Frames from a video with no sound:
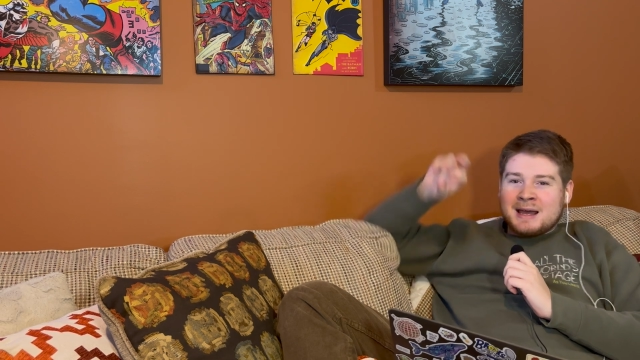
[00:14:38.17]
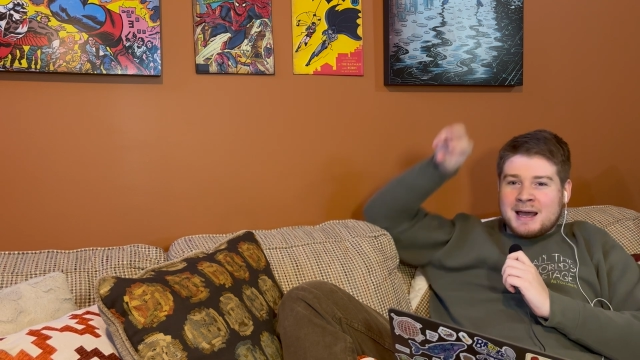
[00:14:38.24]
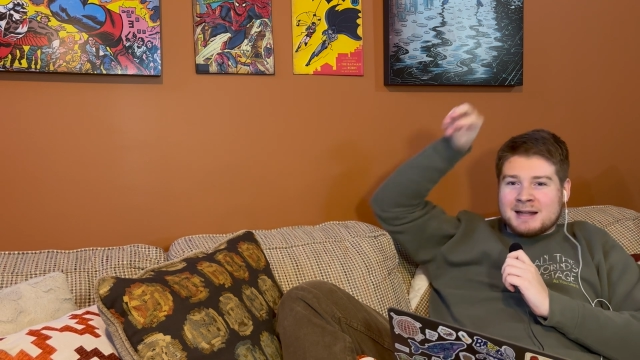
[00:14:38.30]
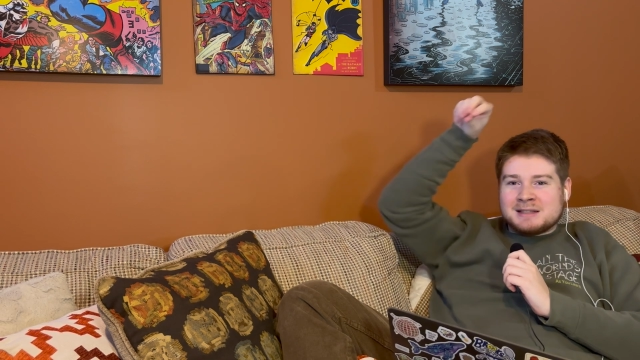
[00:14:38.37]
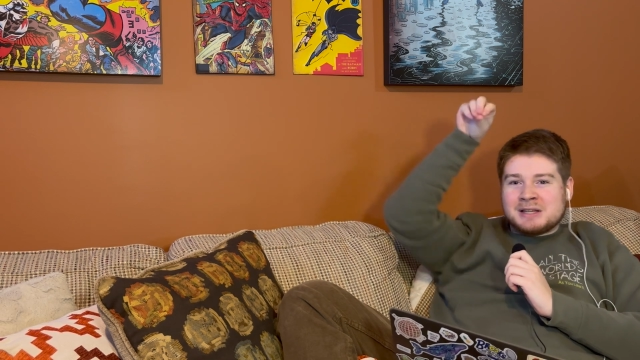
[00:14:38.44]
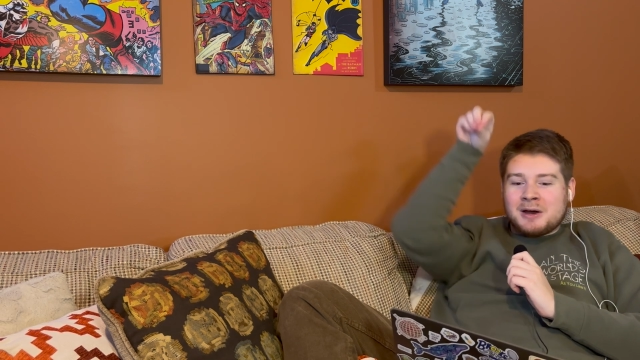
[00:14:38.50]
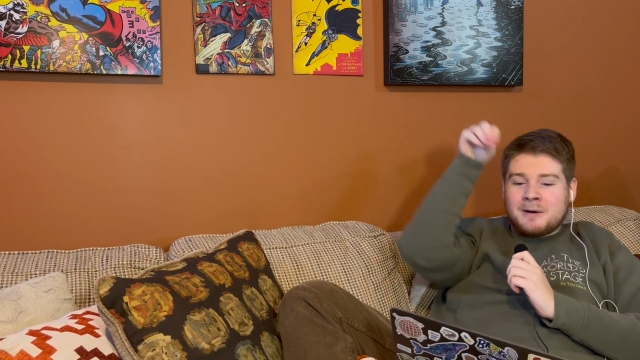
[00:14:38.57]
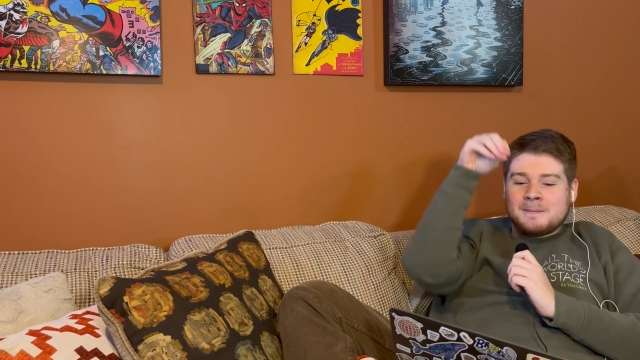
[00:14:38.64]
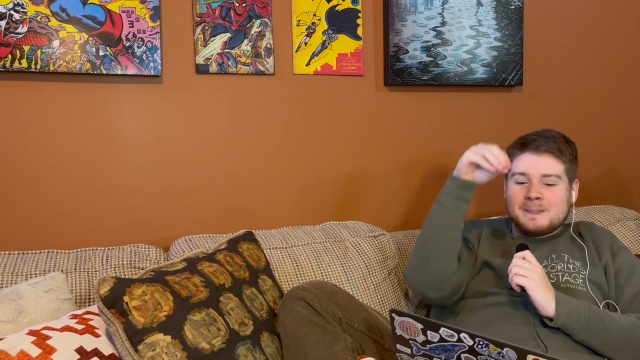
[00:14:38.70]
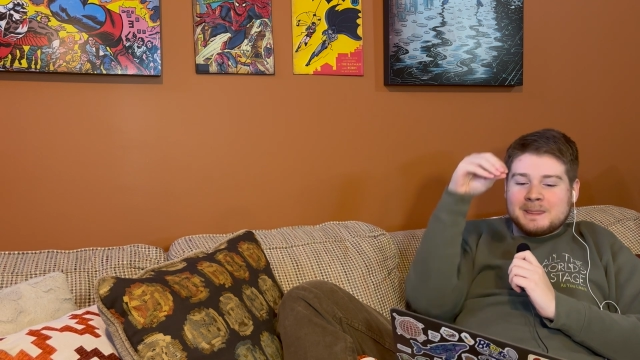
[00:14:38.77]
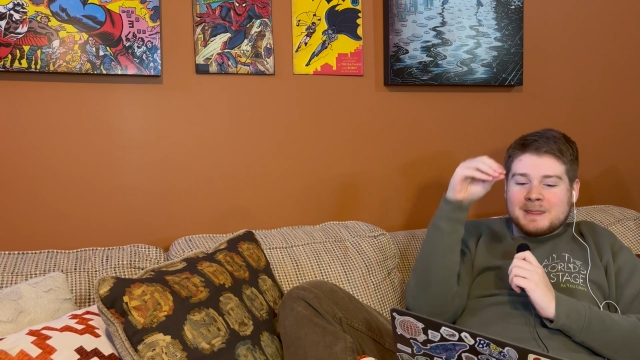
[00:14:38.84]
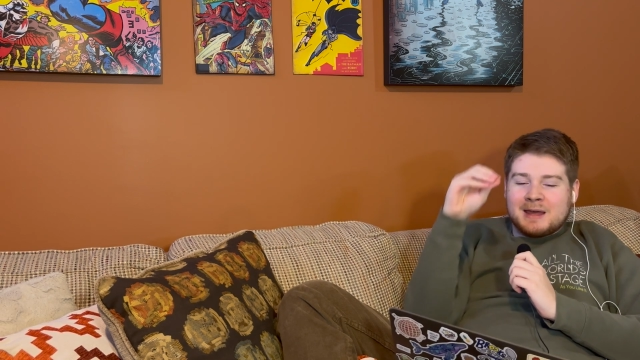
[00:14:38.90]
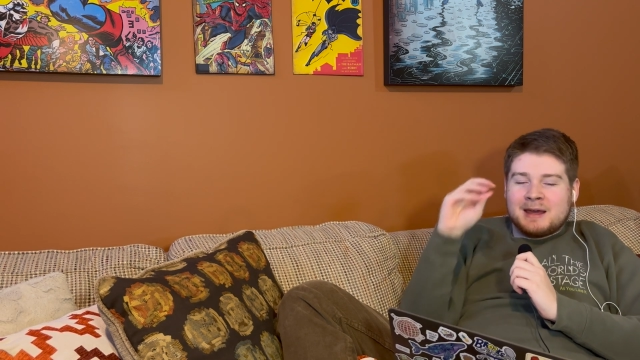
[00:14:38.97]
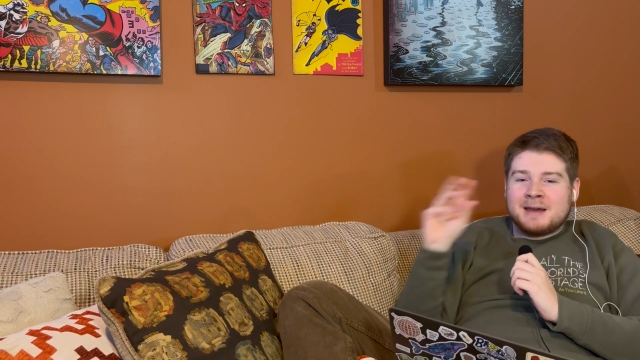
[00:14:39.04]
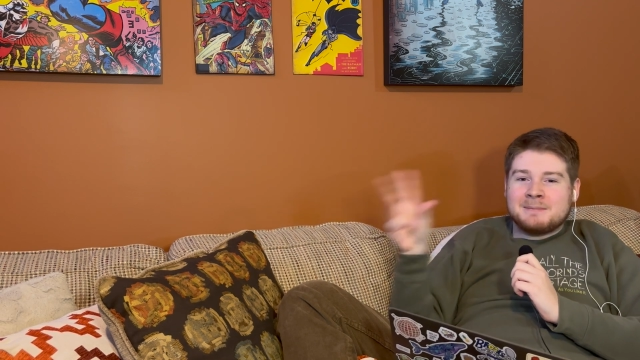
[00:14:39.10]
And so
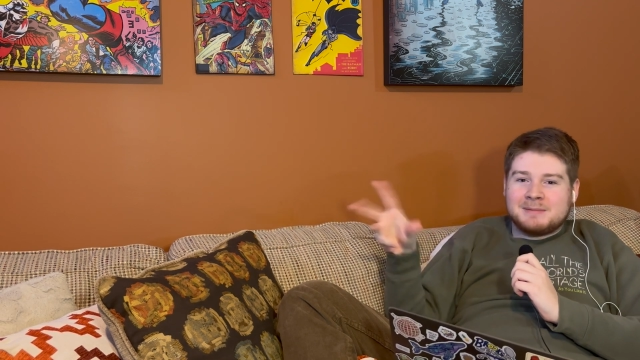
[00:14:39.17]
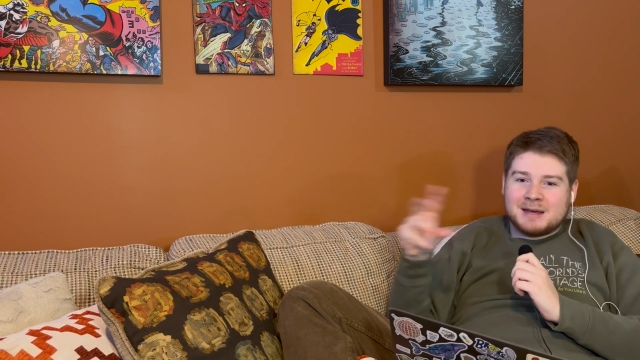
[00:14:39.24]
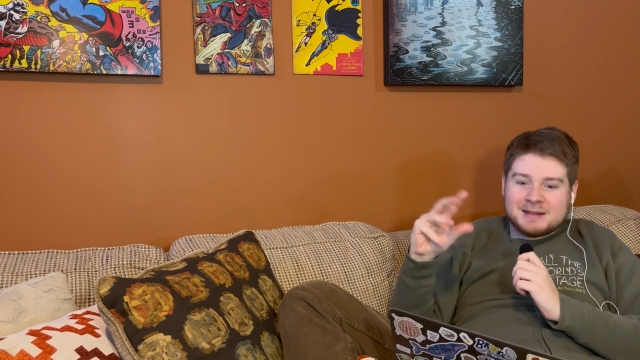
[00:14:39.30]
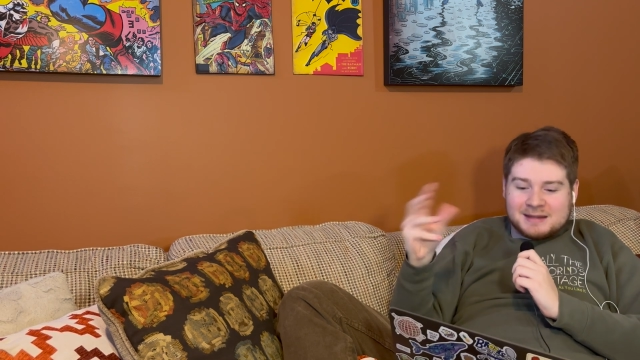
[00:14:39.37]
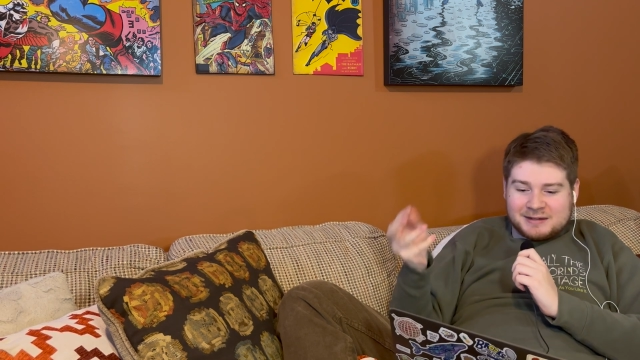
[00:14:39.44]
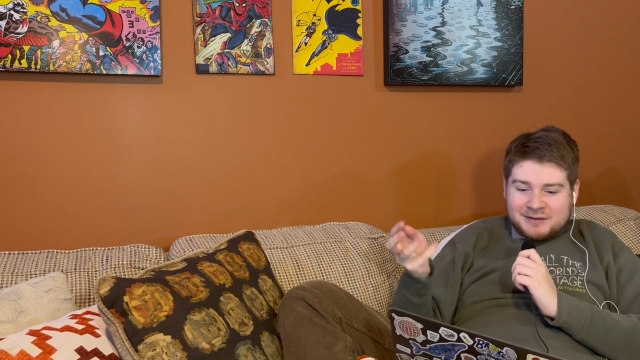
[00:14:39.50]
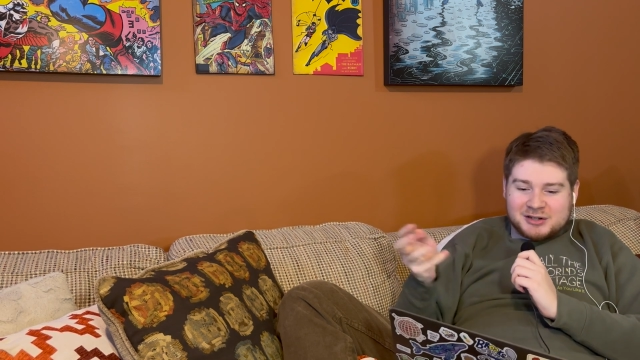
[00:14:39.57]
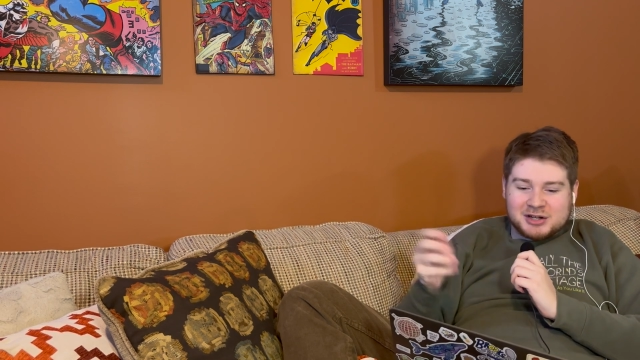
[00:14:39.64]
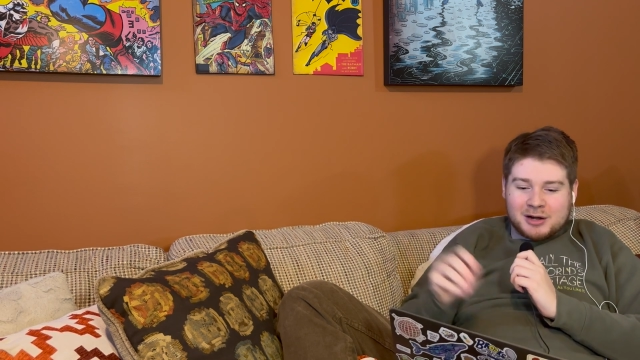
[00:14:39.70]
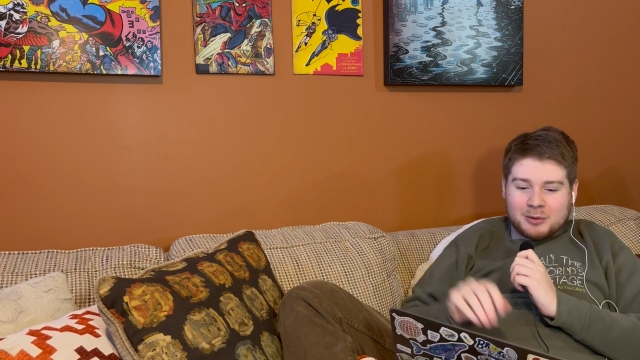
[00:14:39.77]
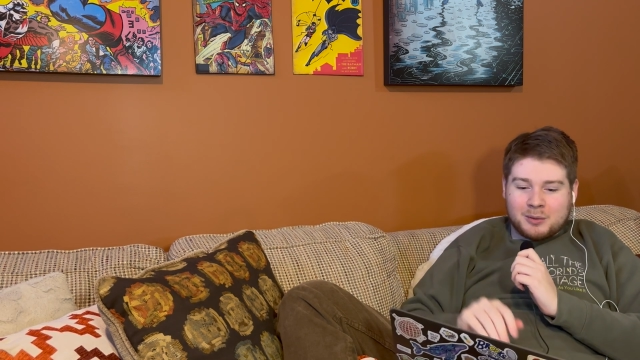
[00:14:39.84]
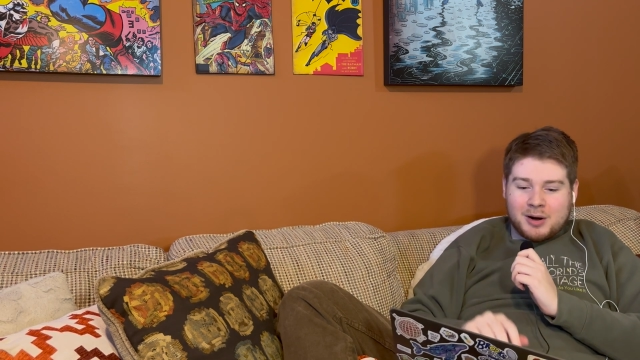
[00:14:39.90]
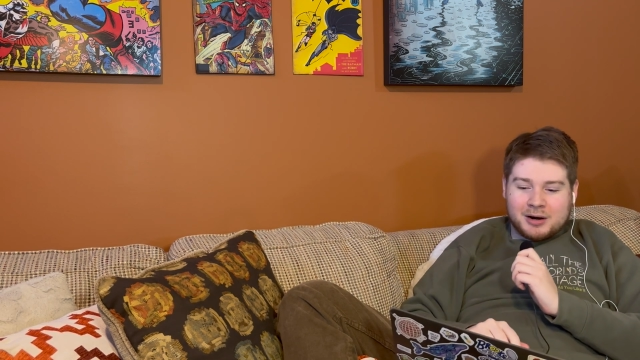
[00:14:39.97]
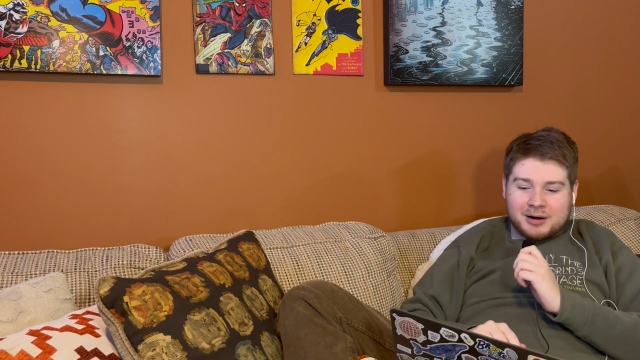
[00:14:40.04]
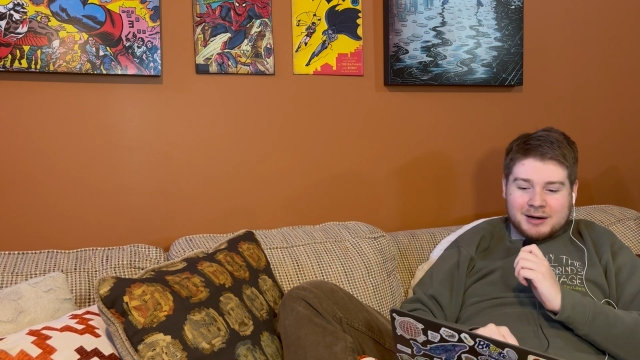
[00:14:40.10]
him being this fish out of
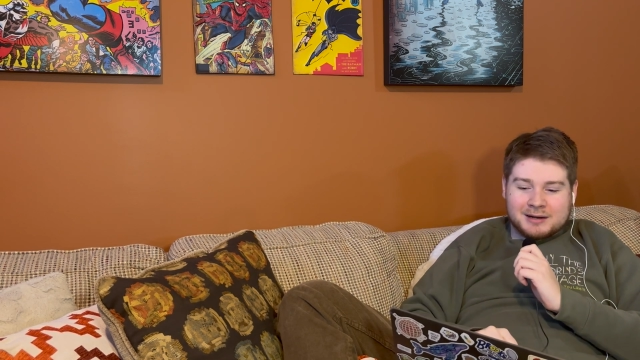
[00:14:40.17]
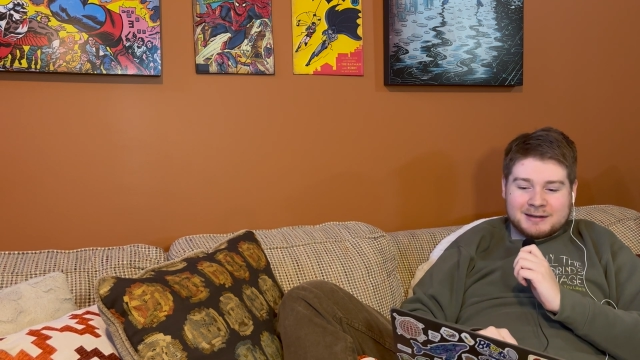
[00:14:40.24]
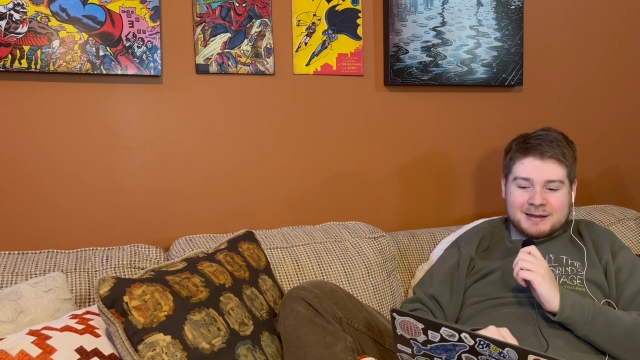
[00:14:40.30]
water